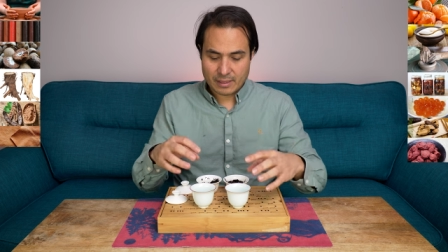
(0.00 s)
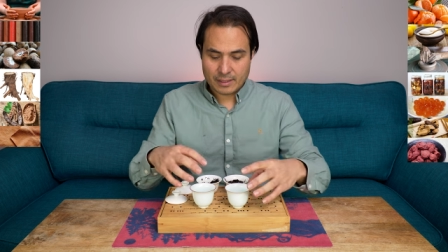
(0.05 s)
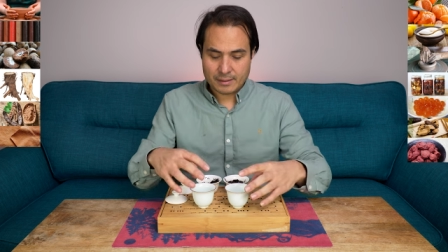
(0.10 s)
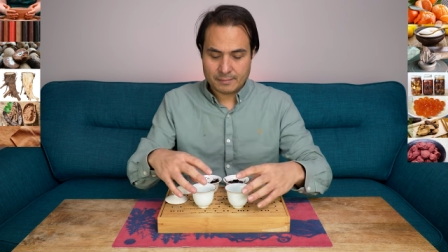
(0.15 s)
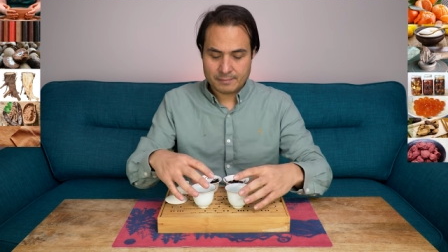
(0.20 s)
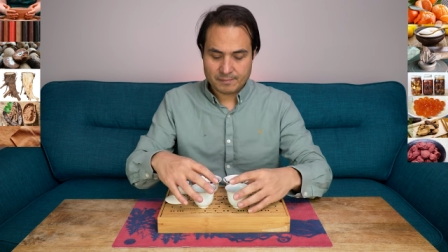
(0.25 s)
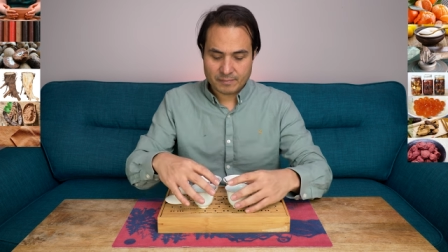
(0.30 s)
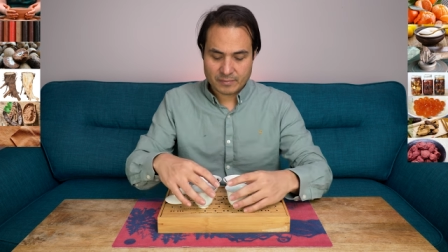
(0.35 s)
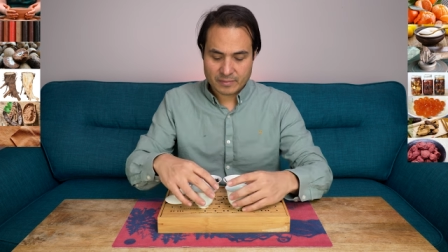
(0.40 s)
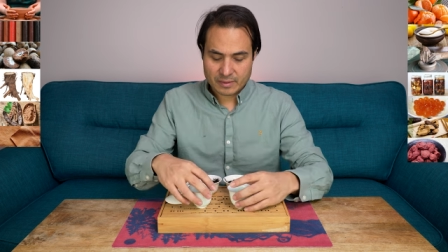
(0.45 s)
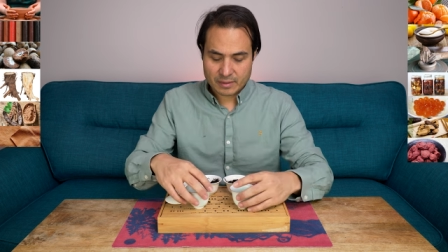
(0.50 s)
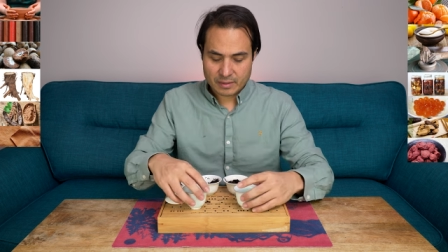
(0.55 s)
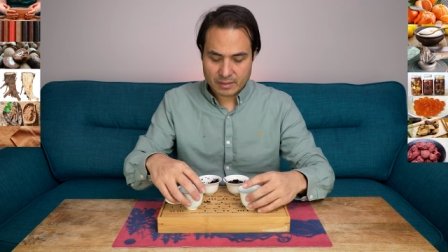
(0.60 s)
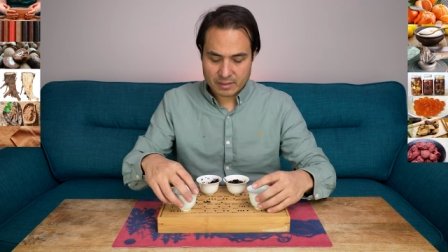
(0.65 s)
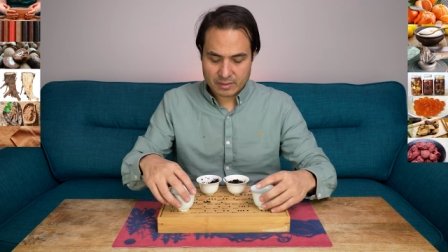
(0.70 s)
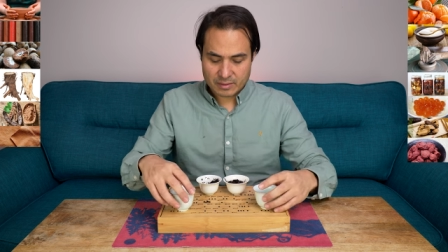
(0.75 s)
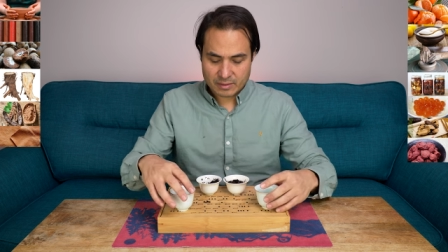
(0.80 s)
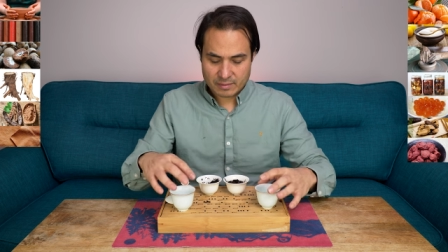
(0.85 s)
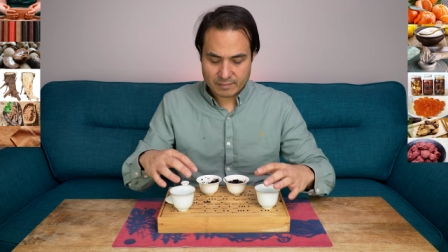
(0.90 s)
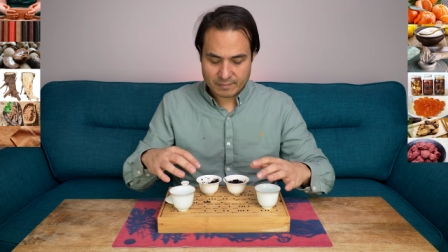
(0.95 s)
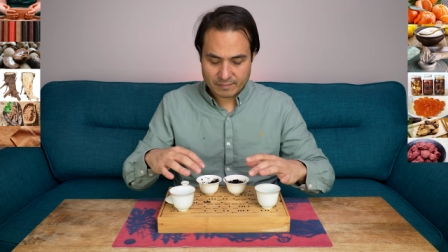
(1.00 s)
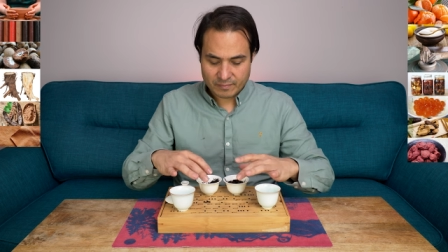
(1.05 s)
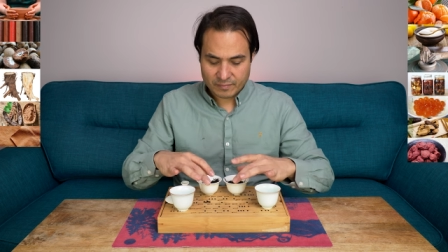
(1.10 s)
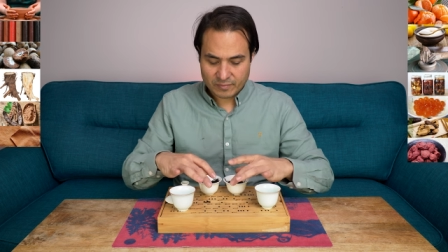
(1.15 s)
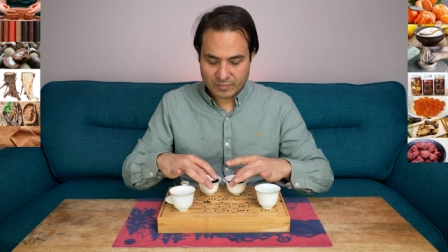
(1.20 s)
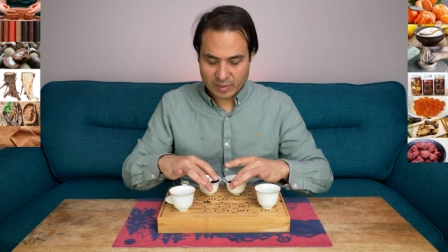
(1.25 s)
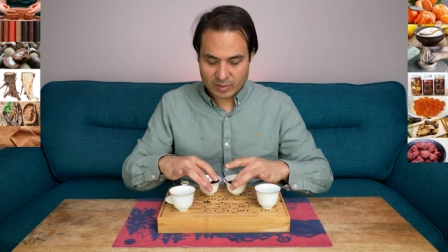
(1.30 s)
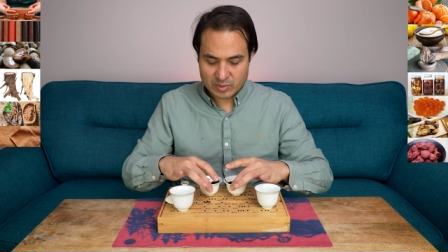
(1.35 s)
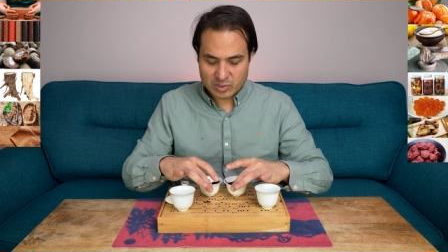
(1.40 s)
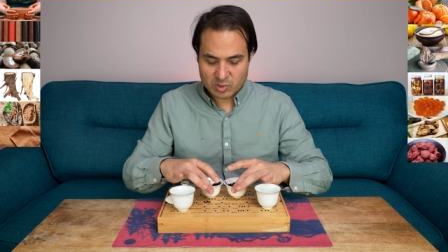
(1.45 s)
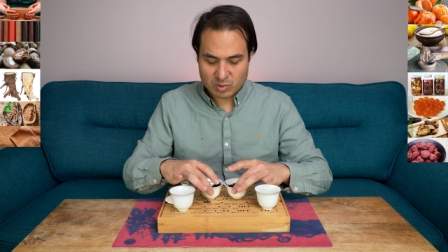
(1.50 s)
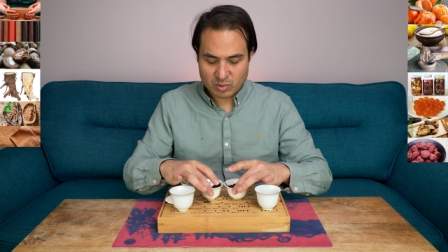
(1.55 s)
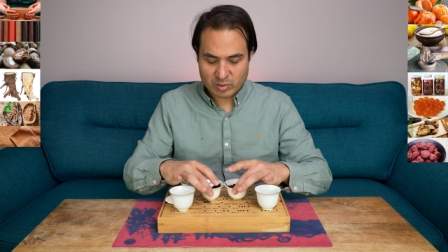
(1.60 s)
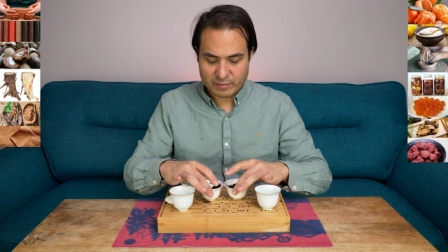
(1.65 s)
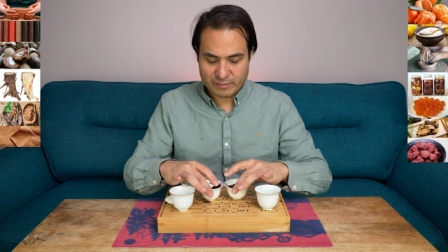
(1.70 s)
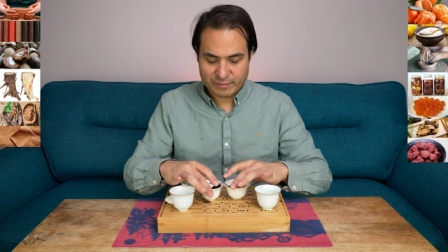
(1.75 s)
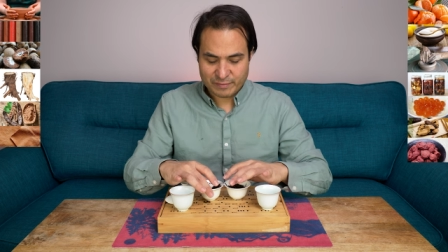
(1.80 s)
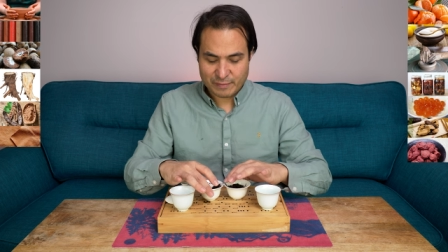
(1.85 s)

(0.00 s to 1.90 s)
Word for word: um, those sort of